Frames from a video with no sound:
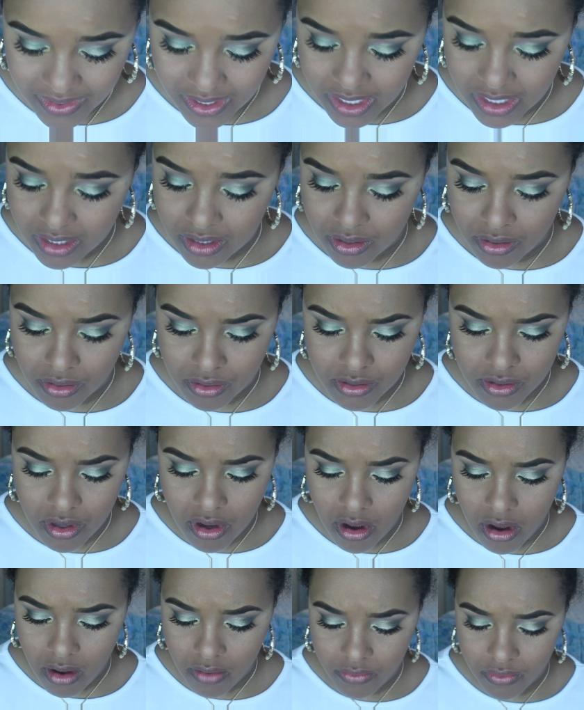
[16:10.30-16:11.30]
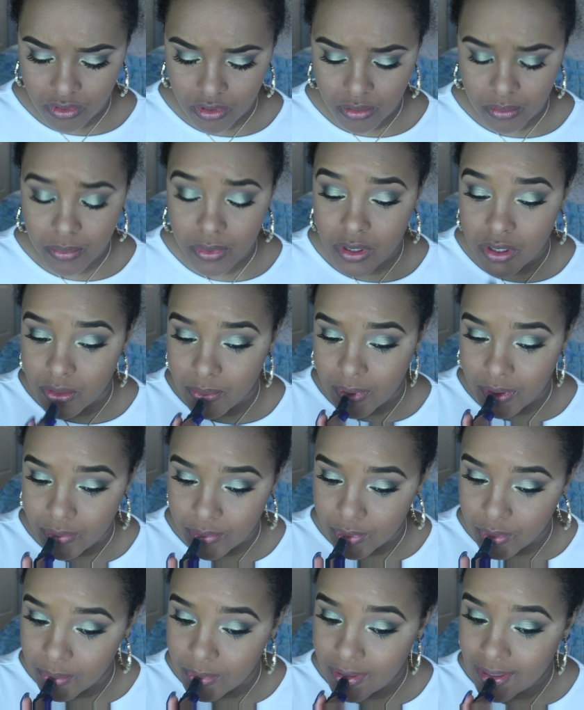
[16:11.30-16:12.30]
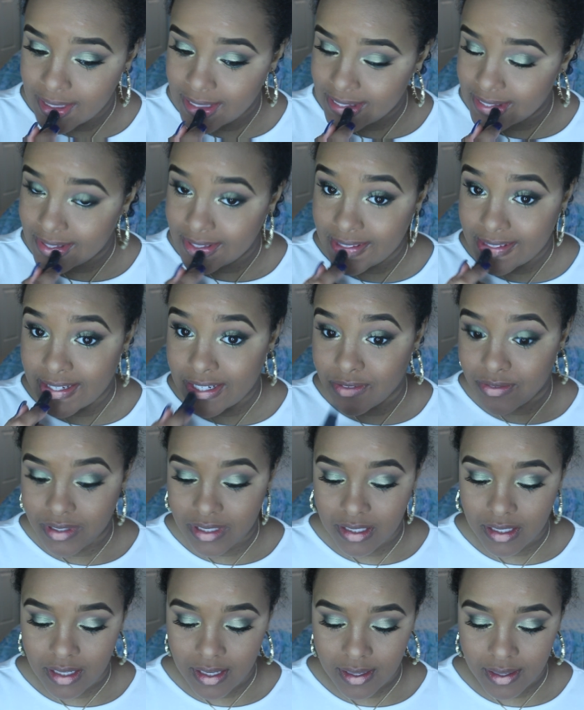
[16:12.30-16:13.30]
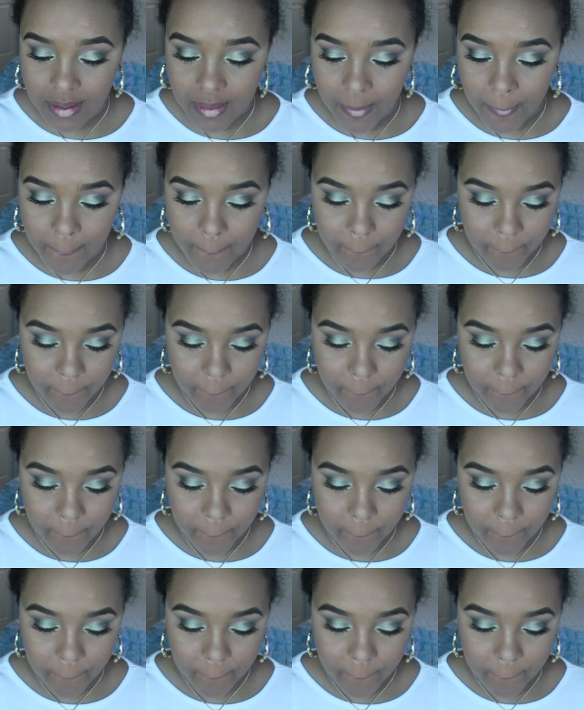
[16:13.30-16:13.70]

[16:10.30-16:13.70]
It looks awful, but it's by Ruby Kisses and I really like it.